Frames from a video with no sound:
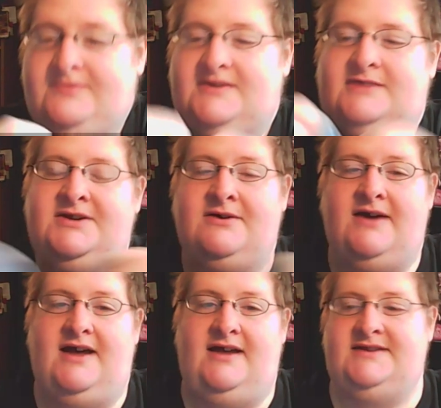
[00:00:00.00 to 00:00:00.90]
I'm going to go
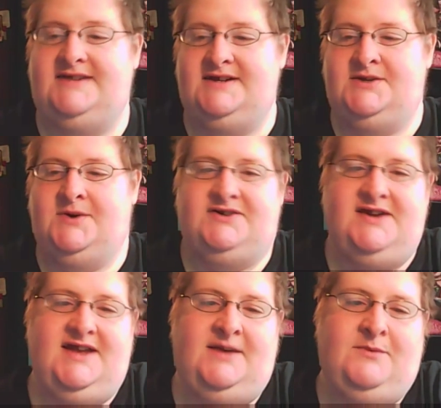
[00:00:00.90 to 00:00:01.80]
ahead and take a quick
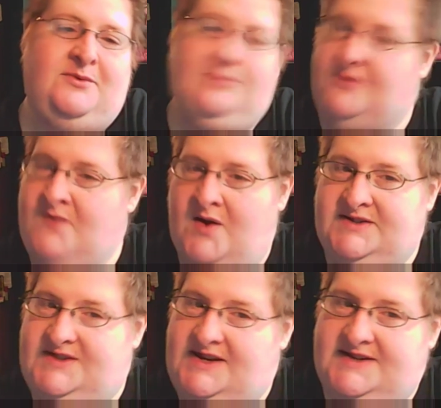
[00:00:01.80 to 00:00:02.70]
drink and we will move on
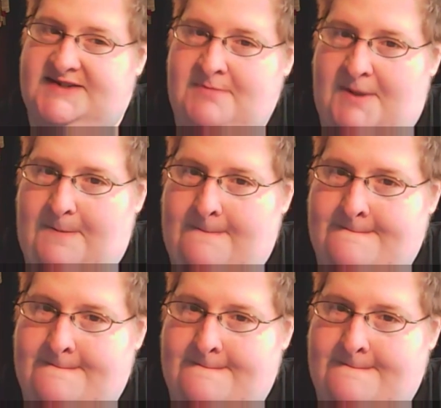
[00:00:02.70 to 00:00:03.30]
to the next segment.